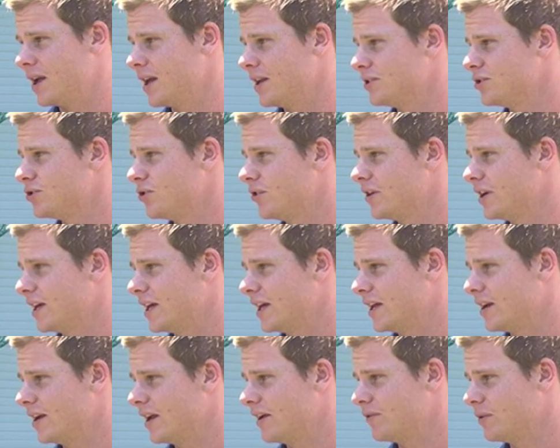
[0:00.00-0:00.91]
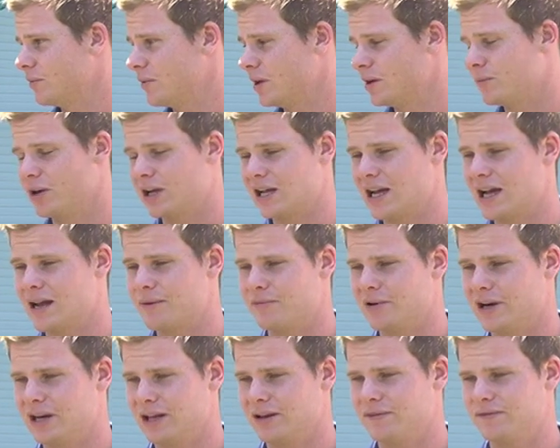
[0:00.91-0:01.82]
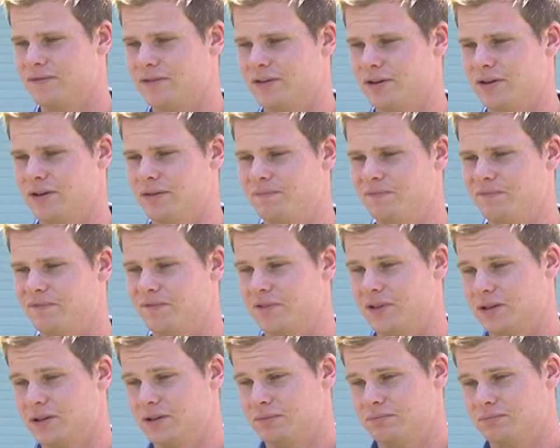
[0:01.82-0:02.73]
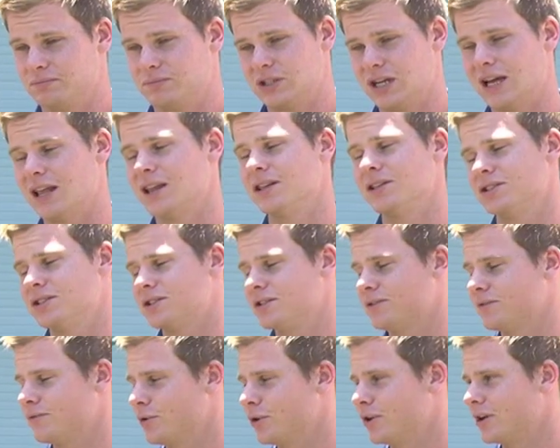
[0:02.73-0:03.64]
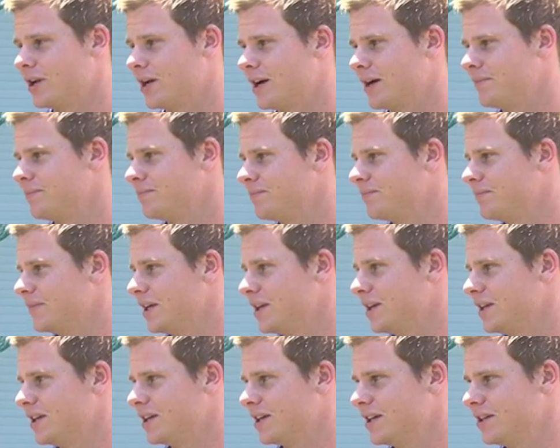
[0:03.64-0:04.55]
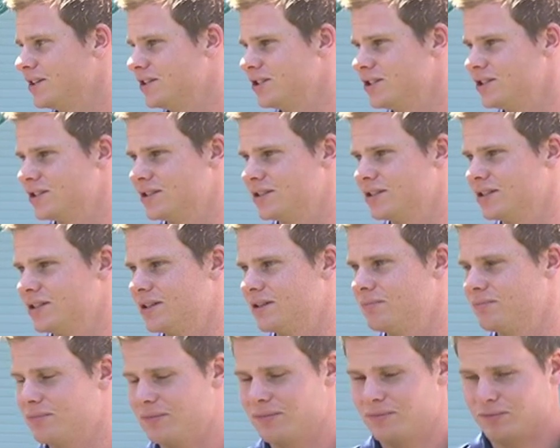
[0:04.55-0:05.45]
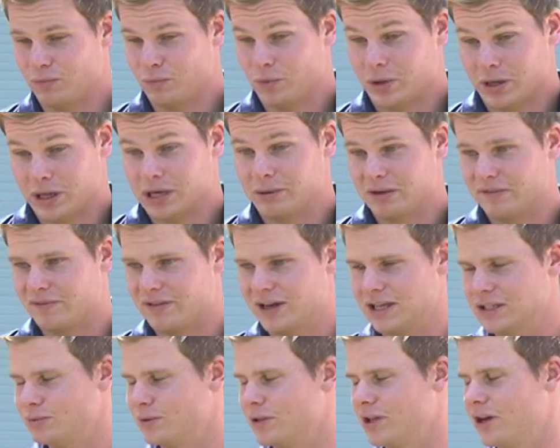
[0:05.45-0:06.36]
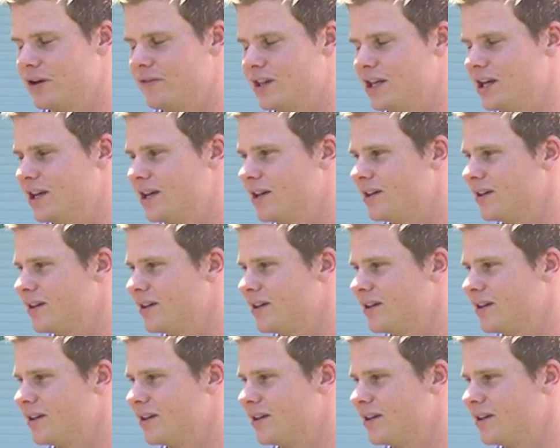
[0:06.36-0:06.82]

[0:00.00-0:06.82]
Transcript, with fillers: and try to get every bit of my game ready for, for the challenges of what um, Indian conditions are, we're going to be faced with over there.